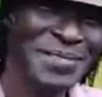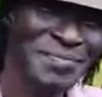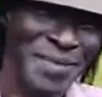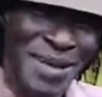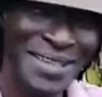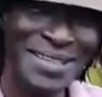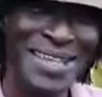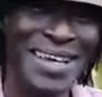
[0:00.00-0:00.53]
Each
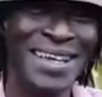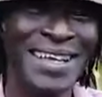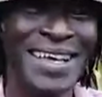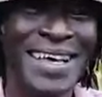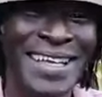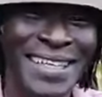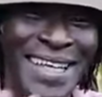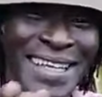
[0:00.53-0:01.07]
man.
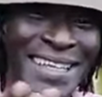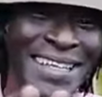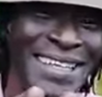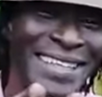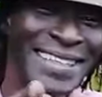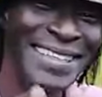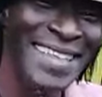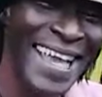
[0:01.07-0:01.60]
Yeah,
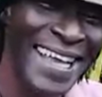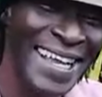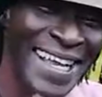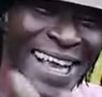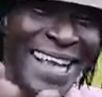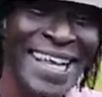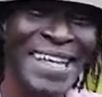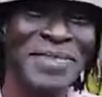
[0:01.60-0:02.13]
then,
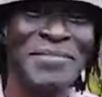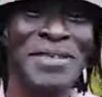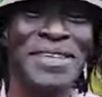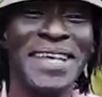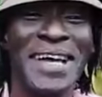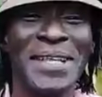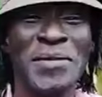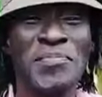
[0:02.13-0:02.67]
now the kind of the
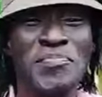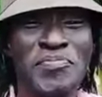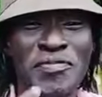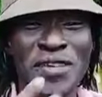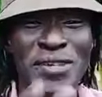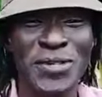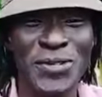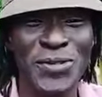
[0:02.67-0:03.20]
media they
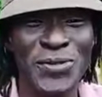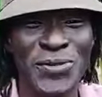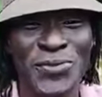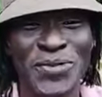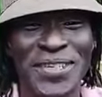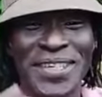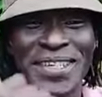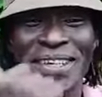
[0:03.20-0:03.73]
preach
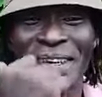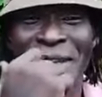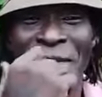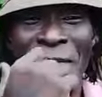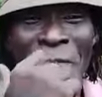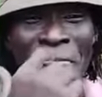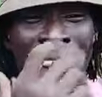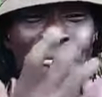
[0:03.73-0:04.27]
to we.
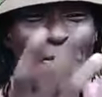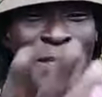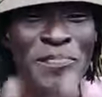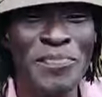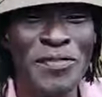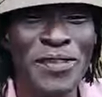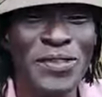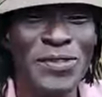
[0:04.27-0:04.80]

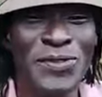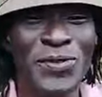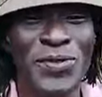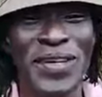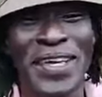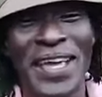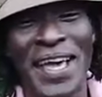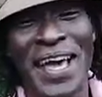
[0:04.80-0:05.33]
They preach
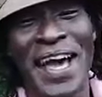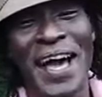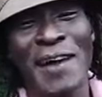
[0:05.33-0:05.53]
to we.